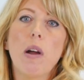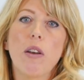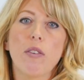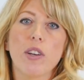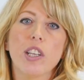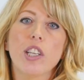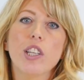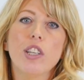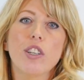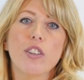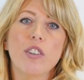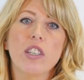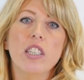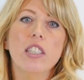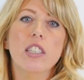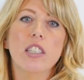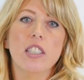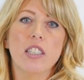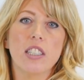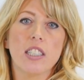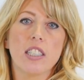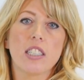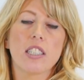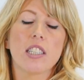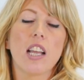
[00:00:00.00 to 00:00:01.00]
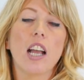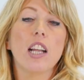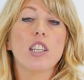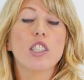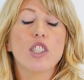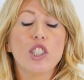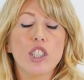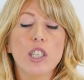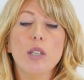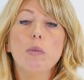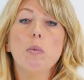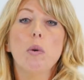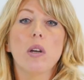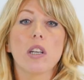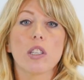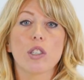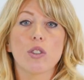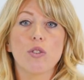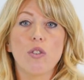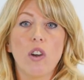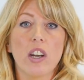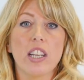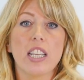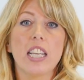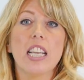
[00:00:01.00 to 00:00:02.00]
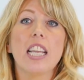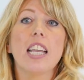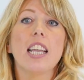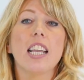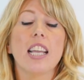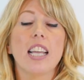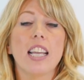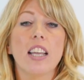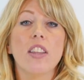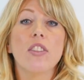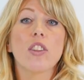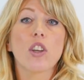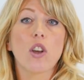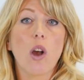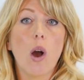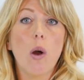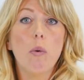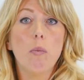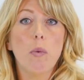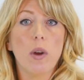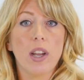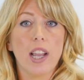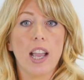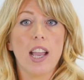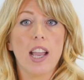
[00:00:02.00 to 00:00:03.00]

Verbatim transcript: Marie Curie nurse and she works right here in the Conway